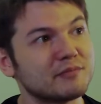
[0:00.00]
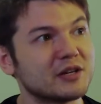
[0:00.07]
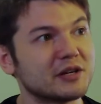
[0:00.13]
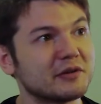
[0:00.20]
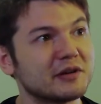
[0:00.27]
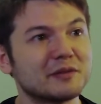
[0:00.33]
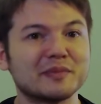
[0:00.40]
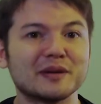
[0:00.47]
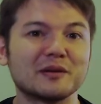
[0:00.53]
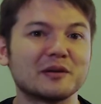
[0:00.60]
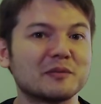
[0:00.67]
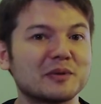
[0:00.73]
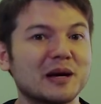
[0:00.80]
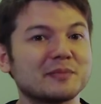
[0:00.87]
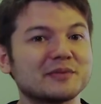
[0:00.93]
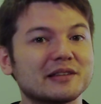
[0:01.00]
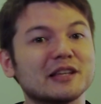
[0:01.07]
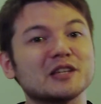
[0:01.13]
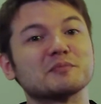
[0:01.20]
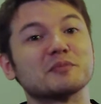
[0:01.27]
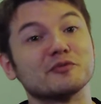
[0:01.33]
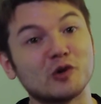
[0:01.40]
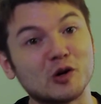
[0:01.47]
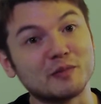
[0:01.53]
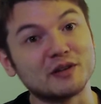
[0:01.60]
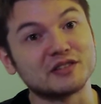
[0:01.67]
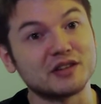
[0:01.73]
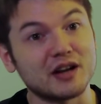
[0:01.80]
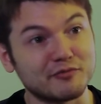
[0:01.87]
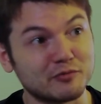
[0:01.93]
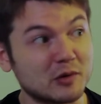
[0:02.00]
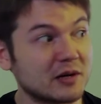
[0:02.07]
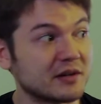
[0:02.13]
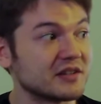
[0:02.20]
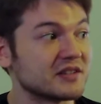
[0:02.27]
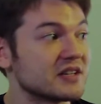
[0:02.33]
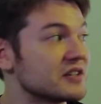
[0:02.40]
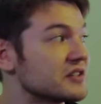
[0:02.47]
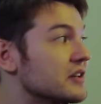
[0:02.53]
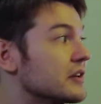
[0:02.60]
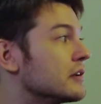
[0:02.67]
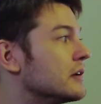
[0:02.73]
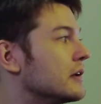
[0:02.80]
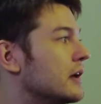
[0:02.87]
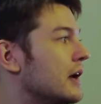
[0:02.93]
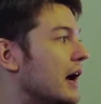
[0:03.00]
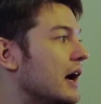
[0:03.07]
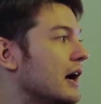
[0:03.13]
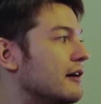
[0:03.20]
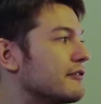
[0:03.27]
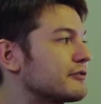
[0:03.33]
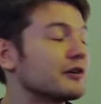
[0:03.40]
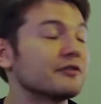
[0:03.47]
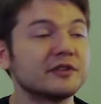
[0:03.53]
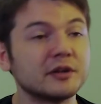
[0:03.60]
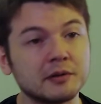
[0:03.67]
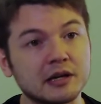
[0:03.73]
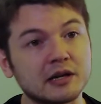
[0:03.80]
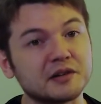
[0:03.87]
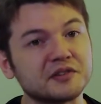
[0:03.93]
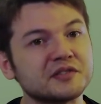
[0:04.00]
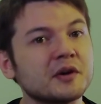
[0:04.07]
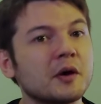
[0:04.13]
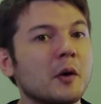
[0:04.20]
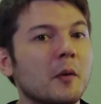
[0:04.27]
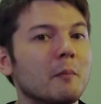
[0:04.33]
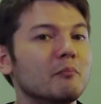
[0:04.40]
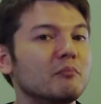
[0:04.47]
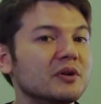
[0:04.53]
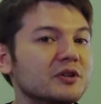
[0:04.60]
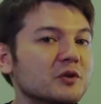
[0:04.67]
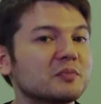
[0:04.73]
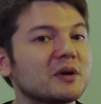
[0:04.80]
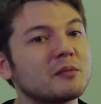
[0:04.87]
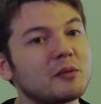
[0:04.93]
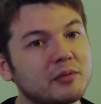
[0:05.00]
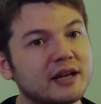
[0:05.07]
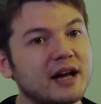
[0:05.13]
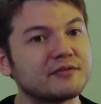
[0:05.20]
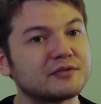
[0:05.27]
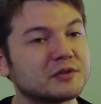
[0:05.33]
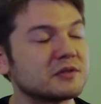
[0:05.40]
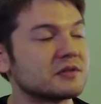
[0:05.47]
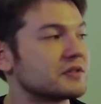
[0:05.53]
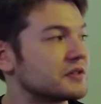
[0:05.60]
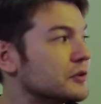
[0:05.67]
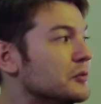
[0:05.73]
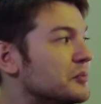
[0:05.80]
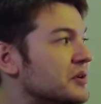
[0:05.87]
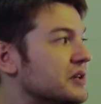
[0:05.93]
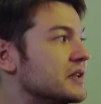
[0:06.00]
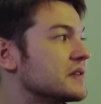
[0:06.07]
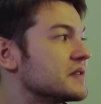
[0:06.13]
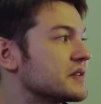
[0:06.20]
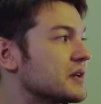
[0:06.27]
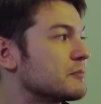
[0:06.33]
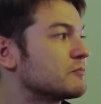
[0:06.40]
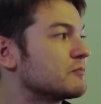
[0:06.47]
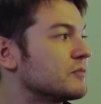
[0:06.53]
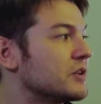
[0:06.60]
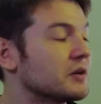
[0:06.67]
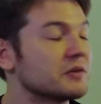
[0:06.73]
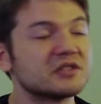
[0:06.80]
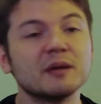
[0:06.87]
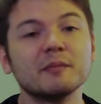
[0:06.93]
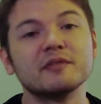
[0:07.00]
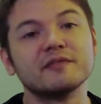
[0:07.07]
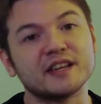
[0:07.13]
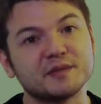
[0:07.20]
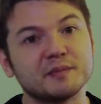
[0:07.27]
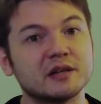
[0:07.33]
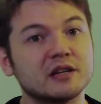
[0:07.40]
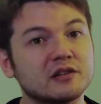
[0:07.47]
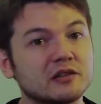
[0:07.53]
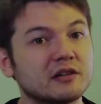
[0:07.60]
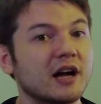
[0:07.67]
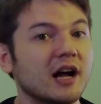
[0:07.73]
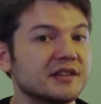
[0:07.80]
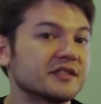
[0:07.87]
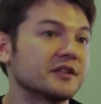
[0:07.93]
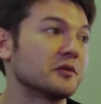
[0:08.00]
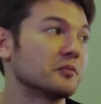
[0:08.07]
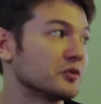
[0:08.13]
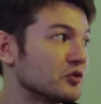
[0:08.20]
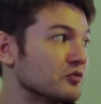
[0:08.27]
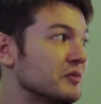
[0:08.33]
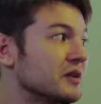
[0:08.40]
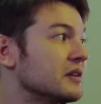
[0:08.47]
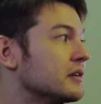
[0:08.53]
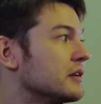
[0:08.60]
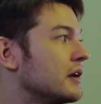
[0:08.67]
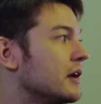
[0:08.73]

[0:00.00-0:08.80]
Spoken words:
in perhaps a less performant software organization for a few years. But you'll probably have to still put in some investment into constant improvement,